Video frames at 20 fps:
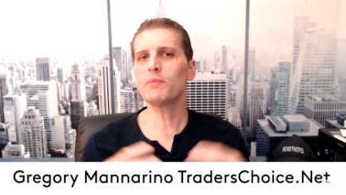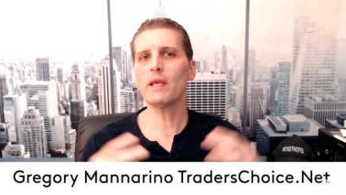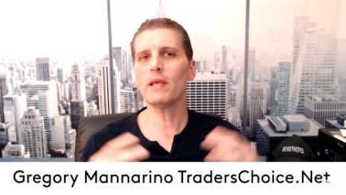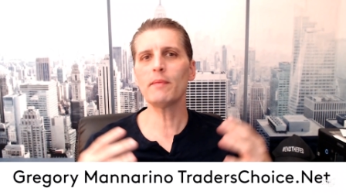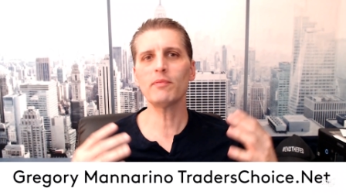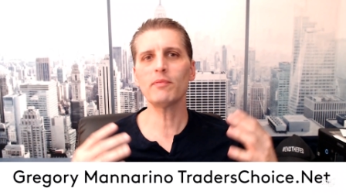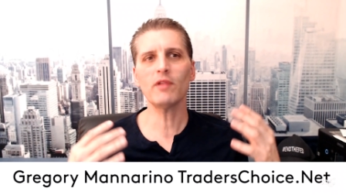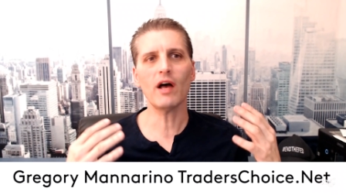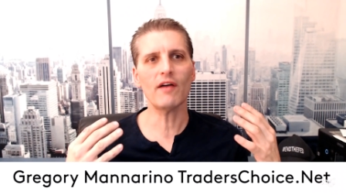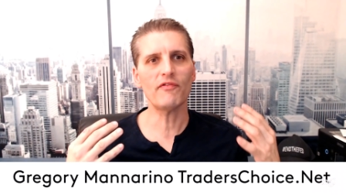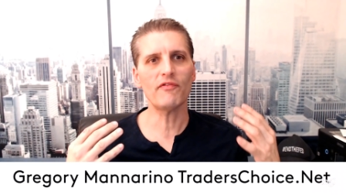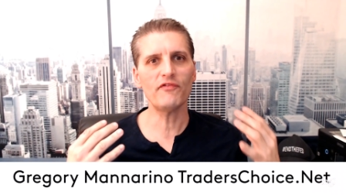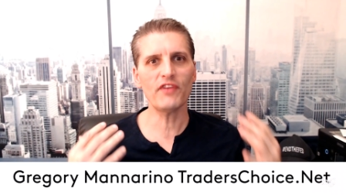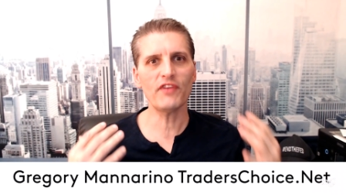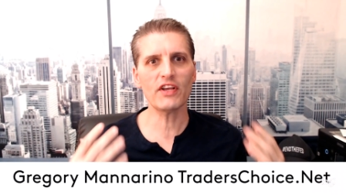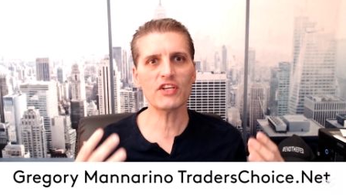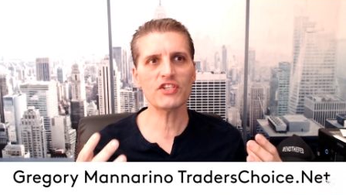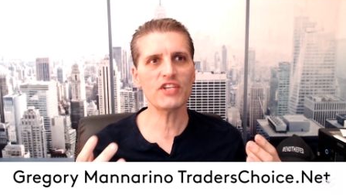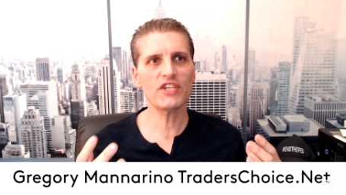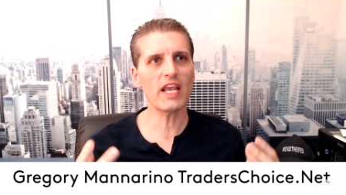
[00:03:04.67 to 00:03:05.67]
are
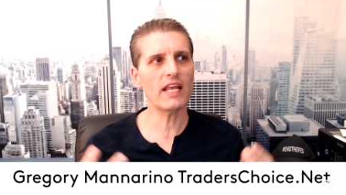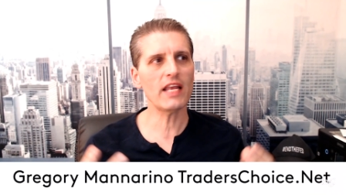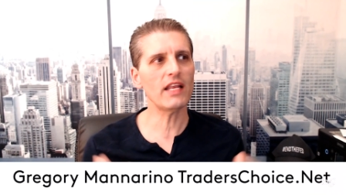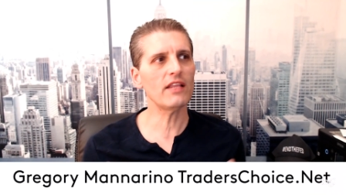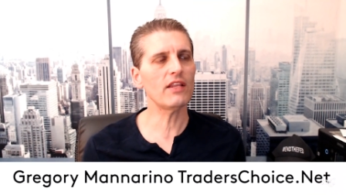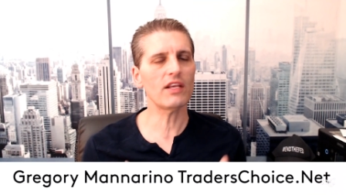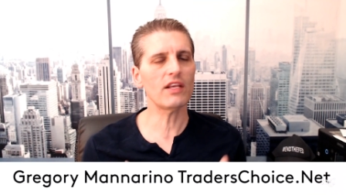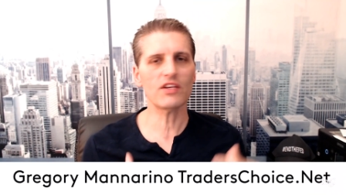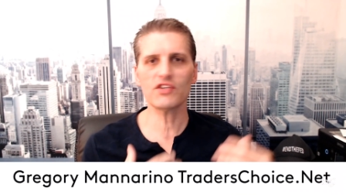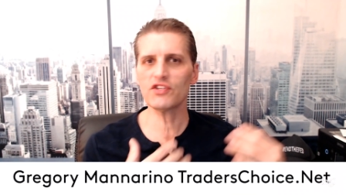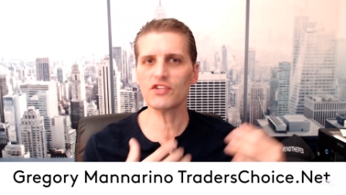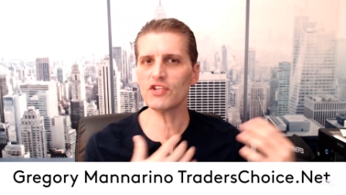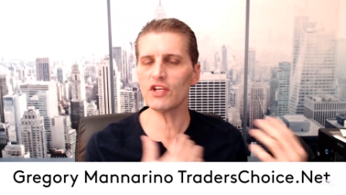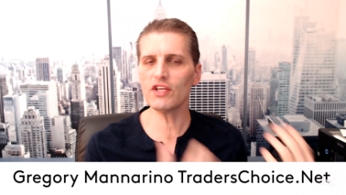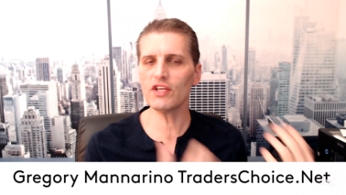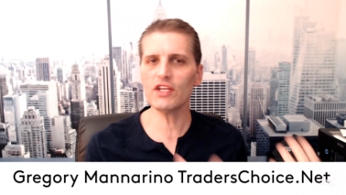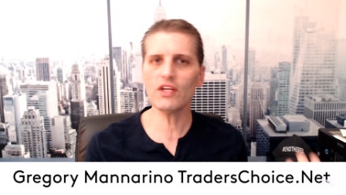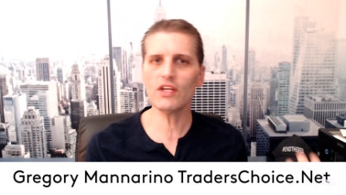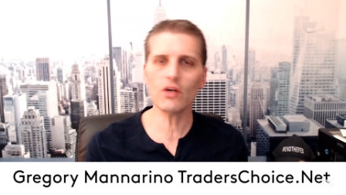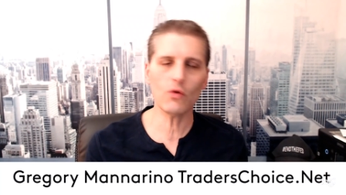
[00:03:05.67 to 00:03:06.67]
fixated. They're sitting here
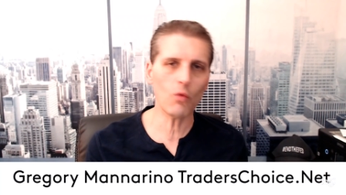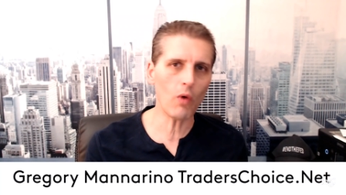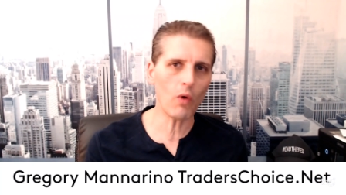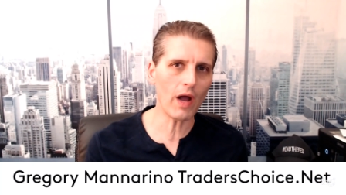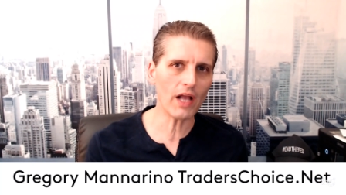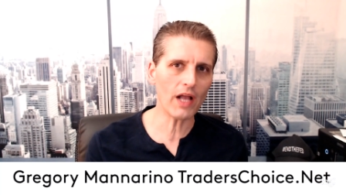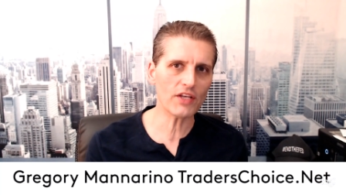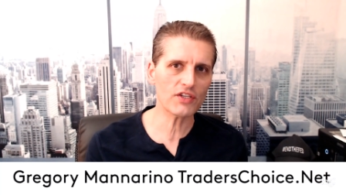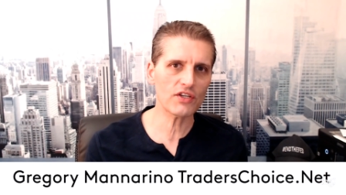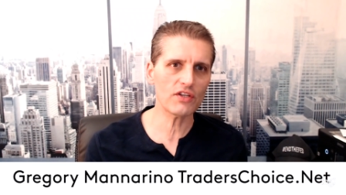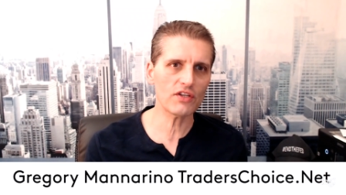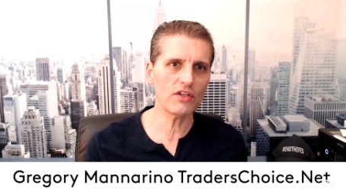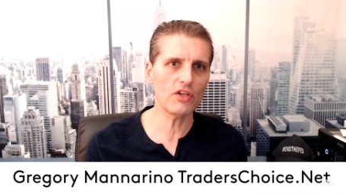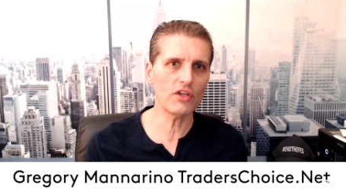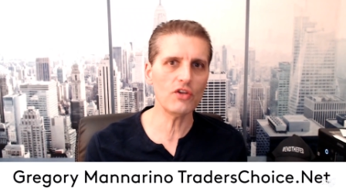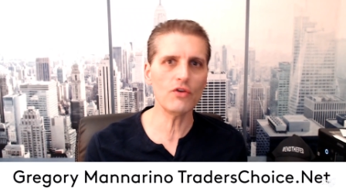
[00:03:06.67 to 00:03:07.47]
watching the news.